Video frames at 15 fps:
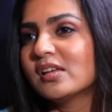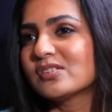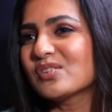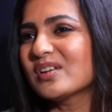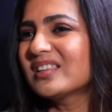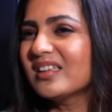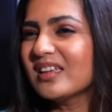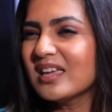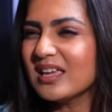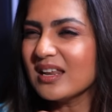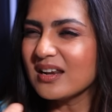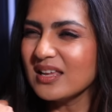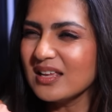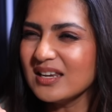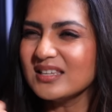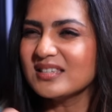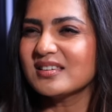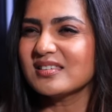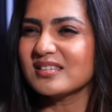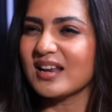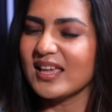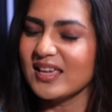So I think he really
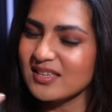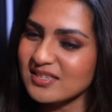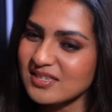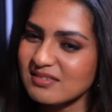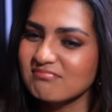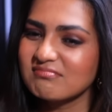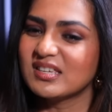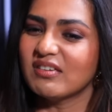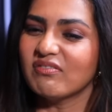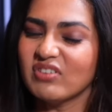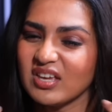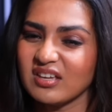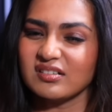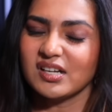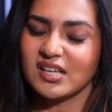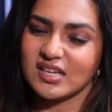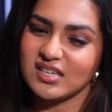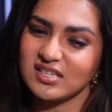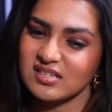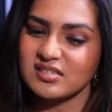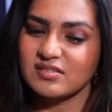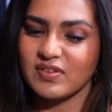just likes giving. Like
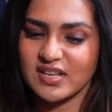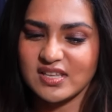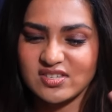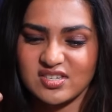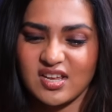he's just very